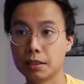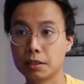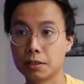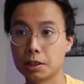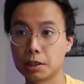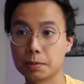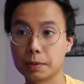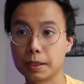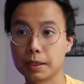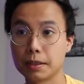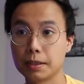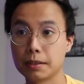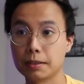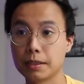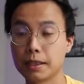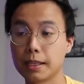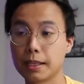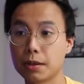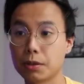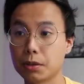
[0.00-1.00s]
just because
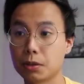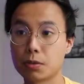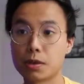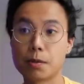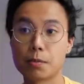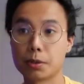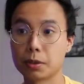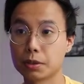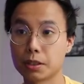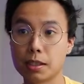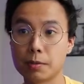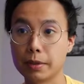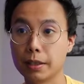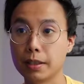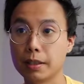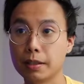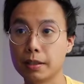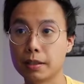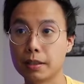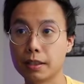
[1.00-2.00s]
now the Swampert's coming
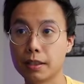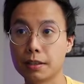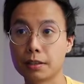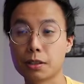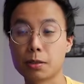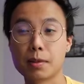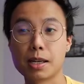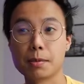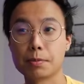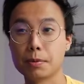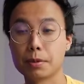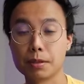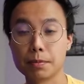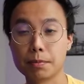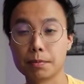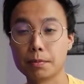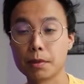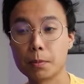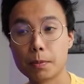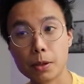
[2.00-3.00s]
in, and so my
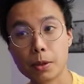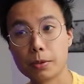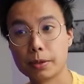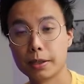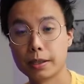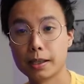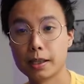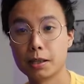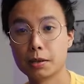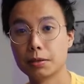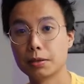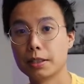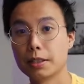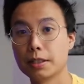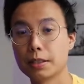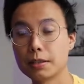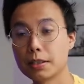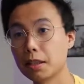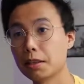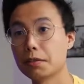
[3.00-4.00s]
opponent now is in
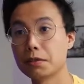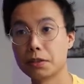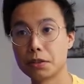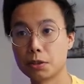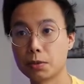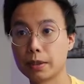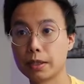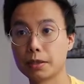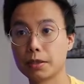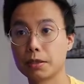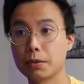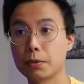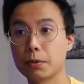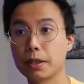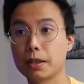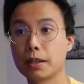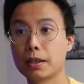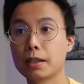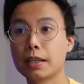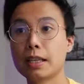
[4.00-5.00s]
a tough situation
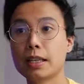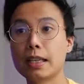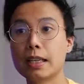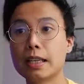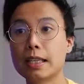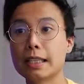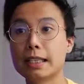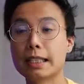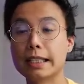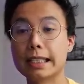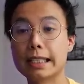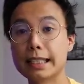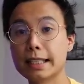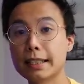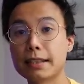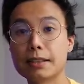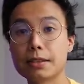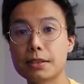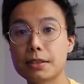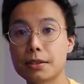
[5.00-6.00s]
where he
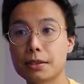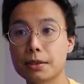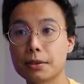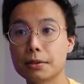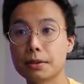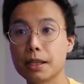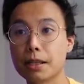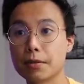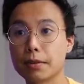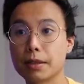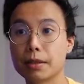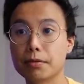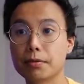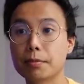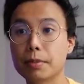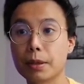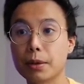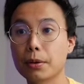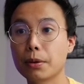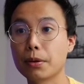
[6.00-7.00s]
needs to get rid of
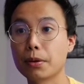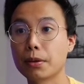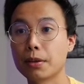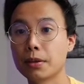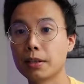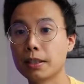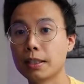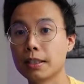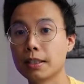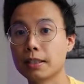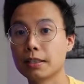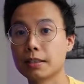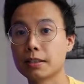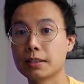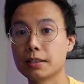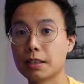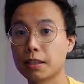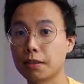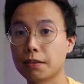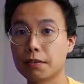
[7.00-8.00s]
both
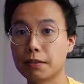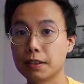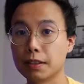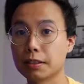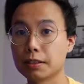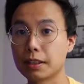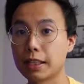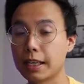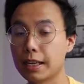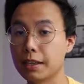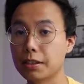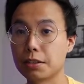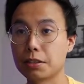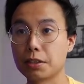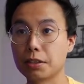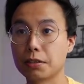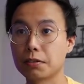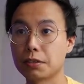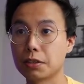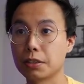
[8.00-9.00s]
Stunfisk and
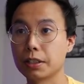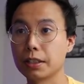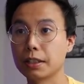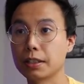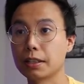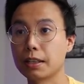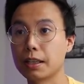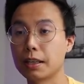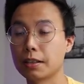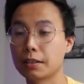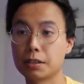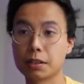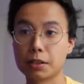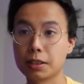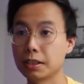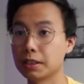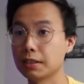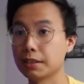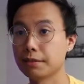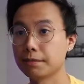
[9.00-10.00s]
Shiftry, and so
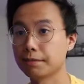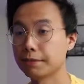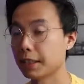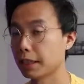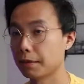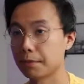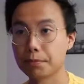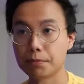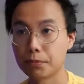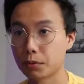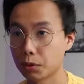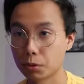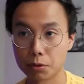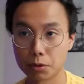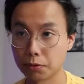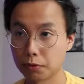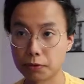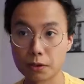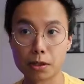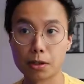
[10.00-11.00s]
he got sort
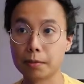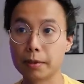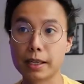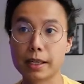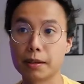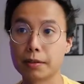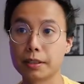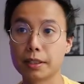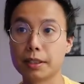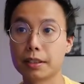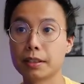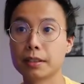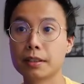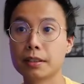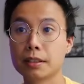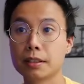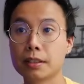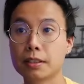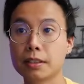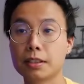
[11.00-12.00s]
of farmed down here.
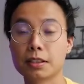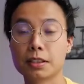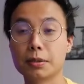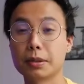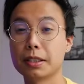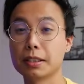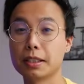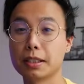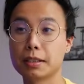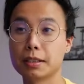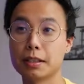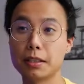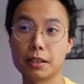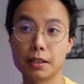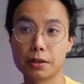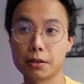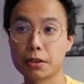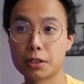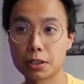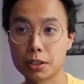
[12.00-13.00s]
So he decides to
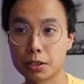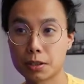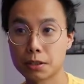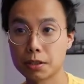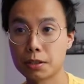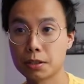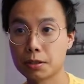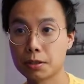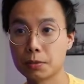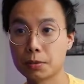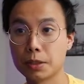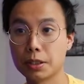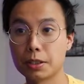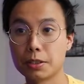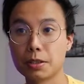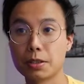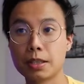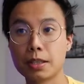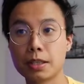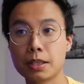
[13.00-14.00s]
undercharge, which